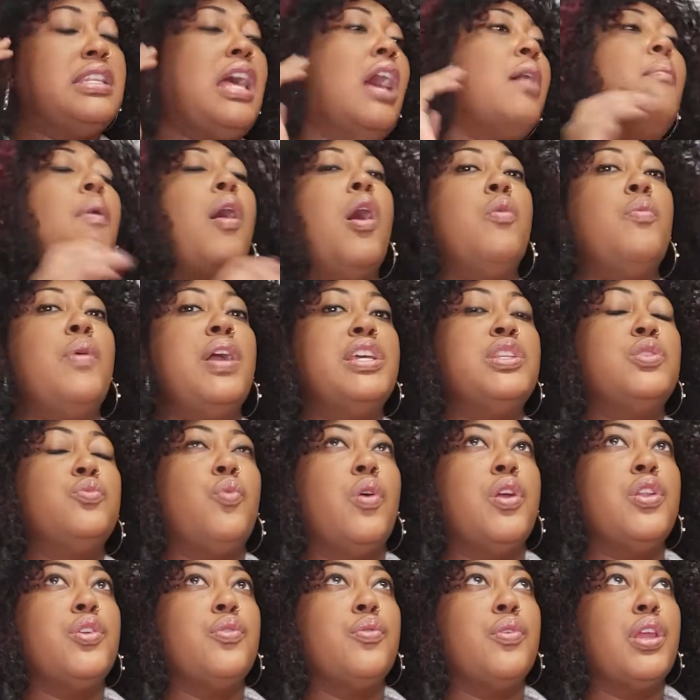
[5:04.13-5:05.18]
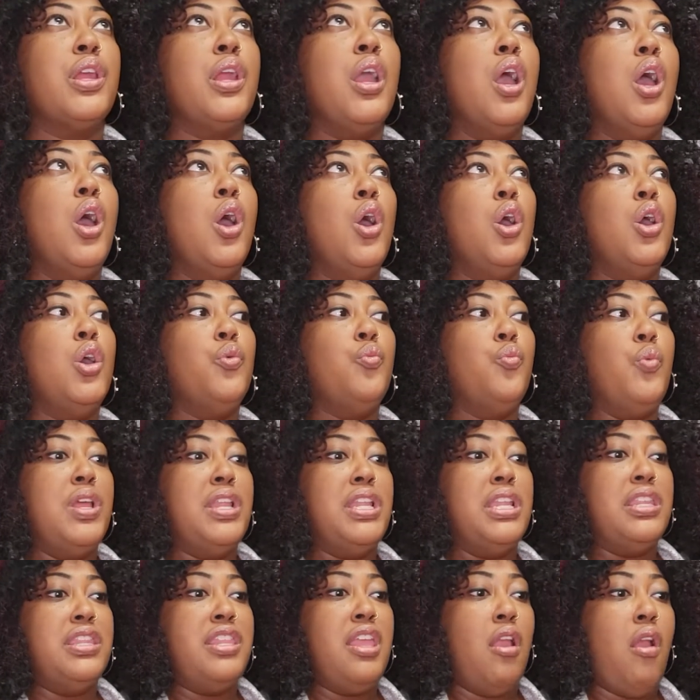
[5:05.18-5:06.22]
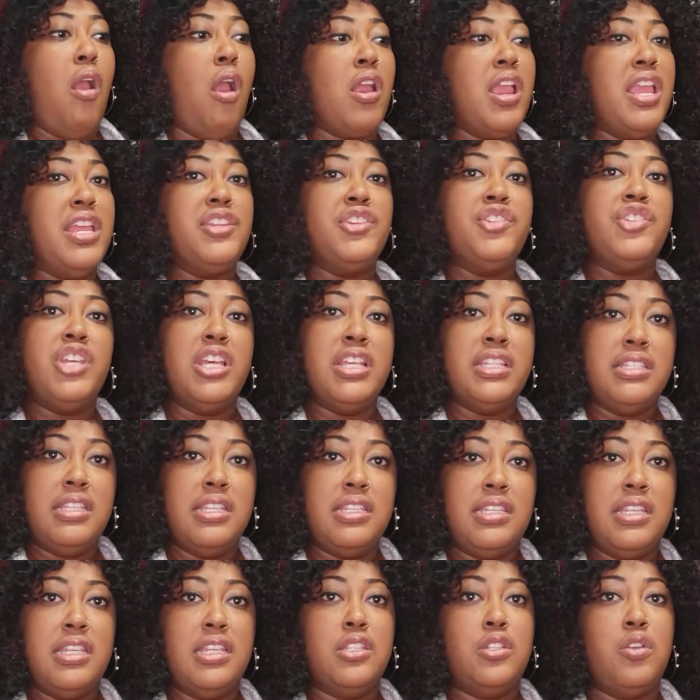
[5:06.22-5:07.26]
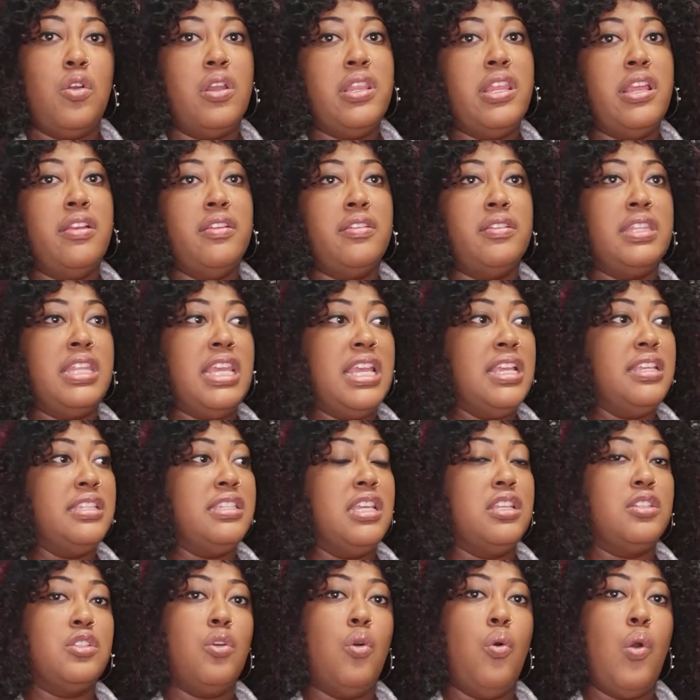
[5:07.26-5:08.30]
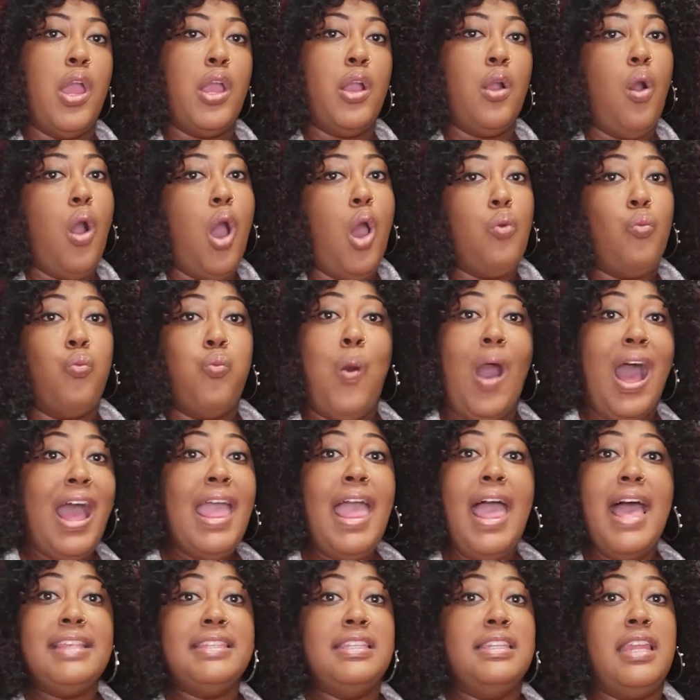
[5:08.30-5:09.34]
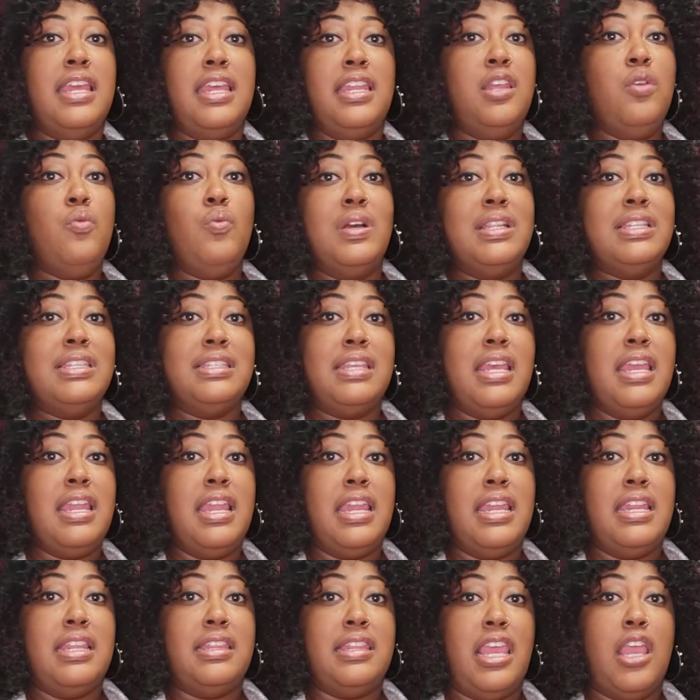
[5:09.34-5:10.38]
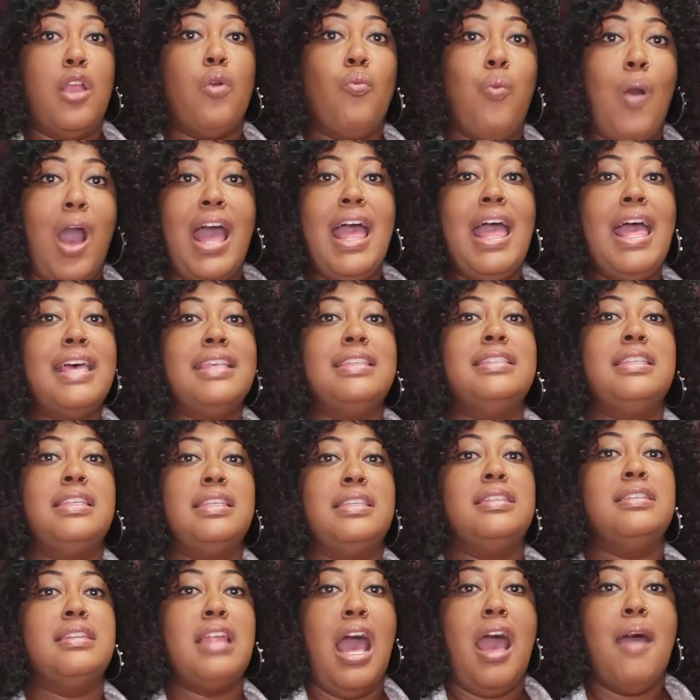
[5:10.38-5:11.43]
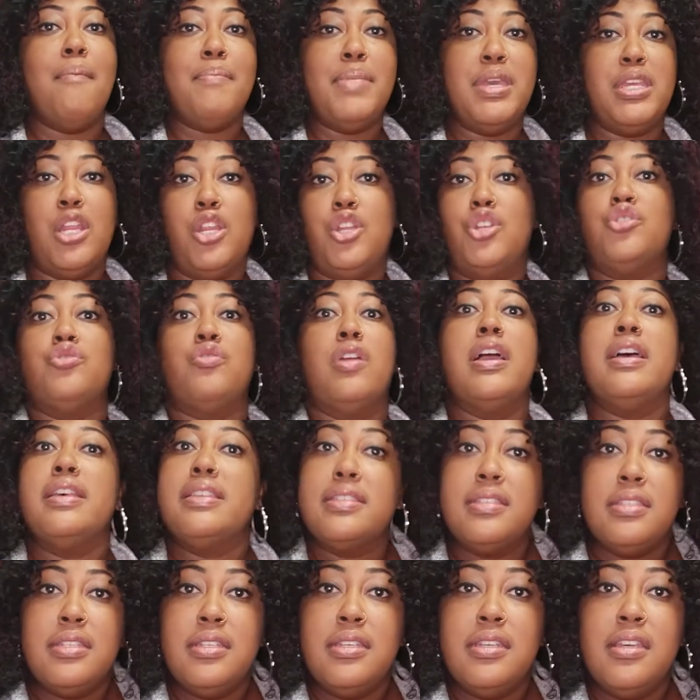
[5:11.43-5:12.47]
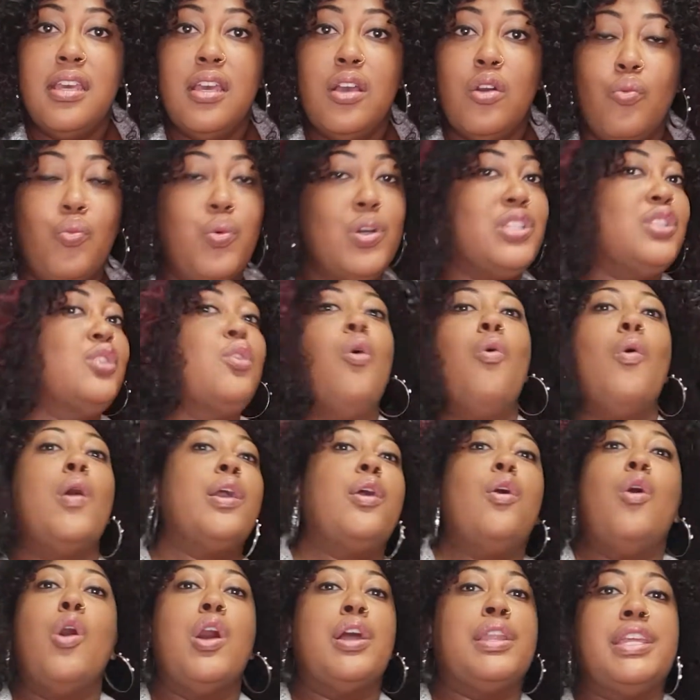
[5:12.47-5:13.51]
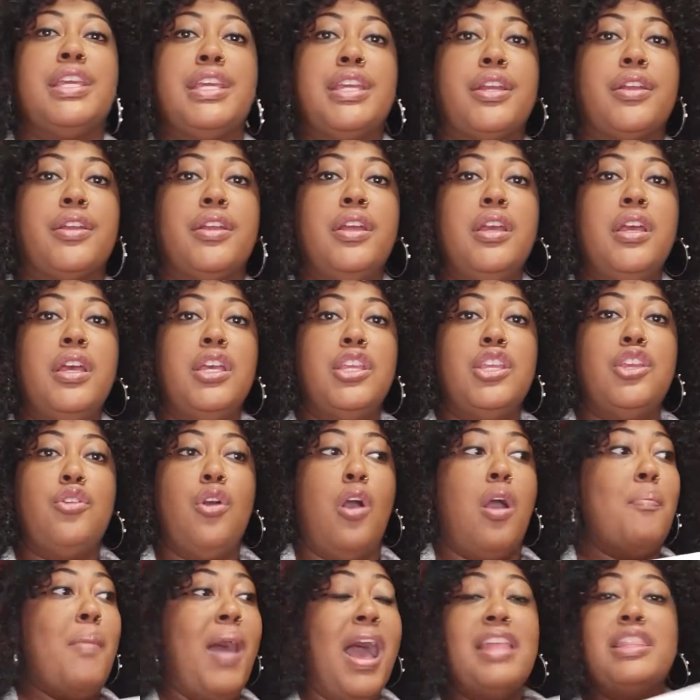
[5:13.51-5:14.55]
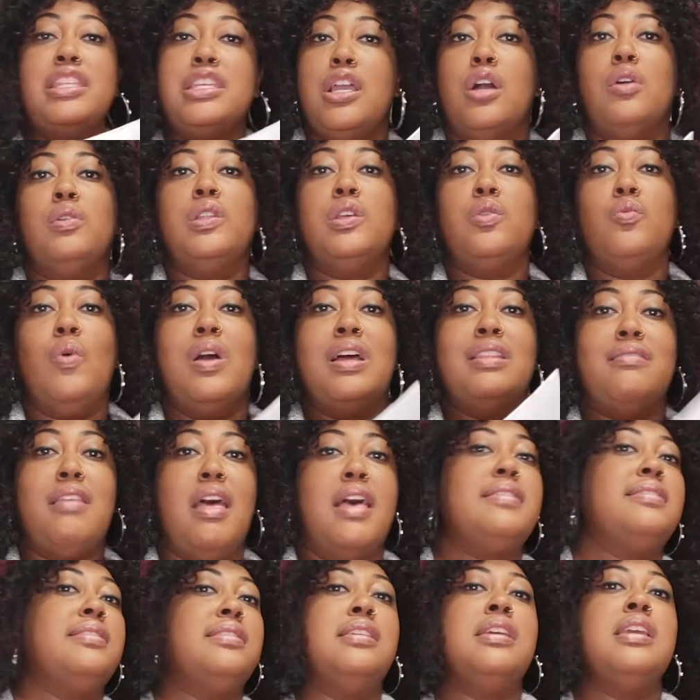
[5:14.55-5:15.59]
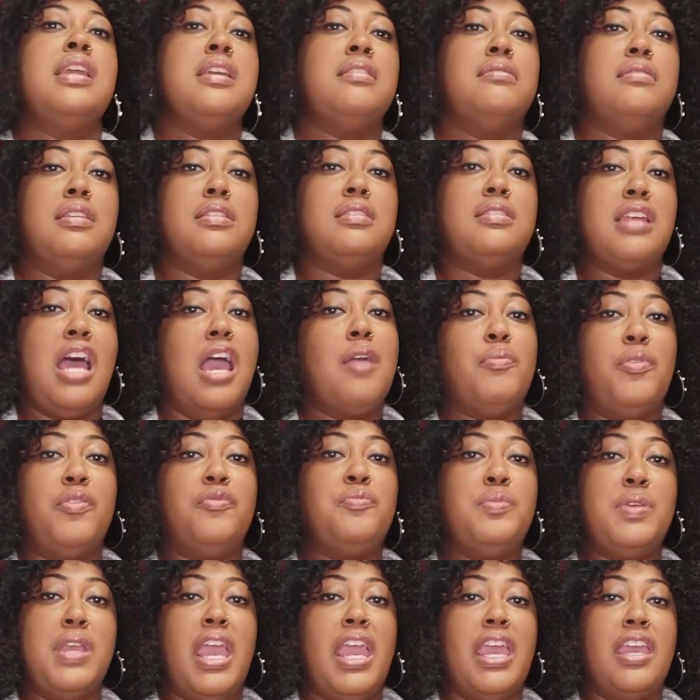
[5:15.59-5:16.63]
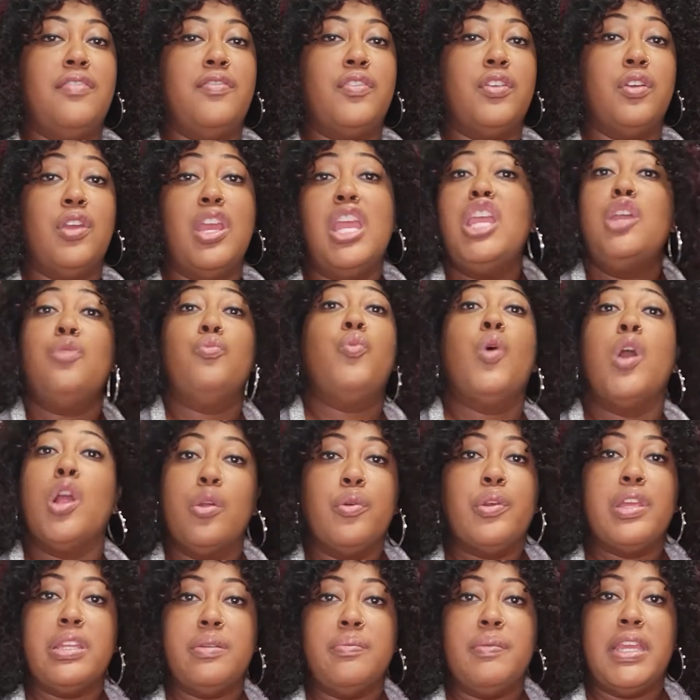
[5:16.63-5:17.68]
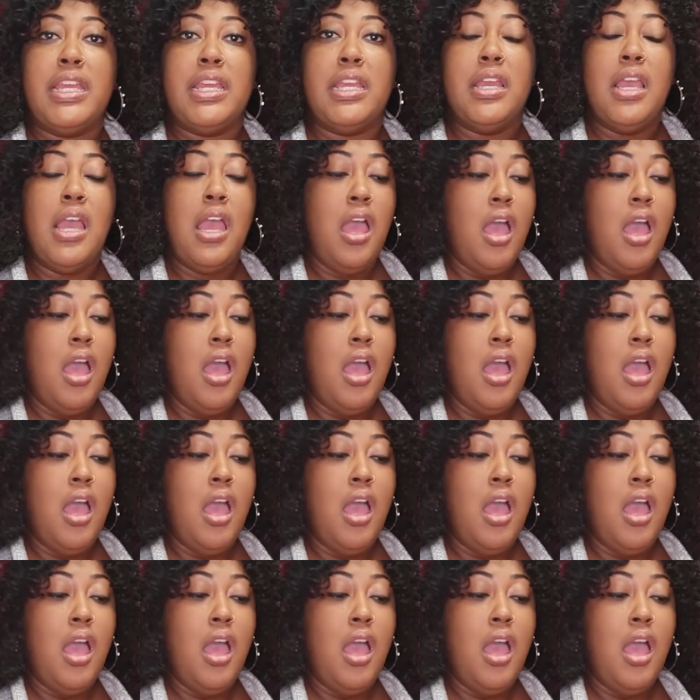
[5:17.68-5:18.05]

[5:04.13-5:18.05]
I'm always wondering when there are injustices or there are things that's going on, why hasn't anyone said anything? Why has this not been addressed? What's going on here? Am I the only one that's seeing this type of behavior? It worried me.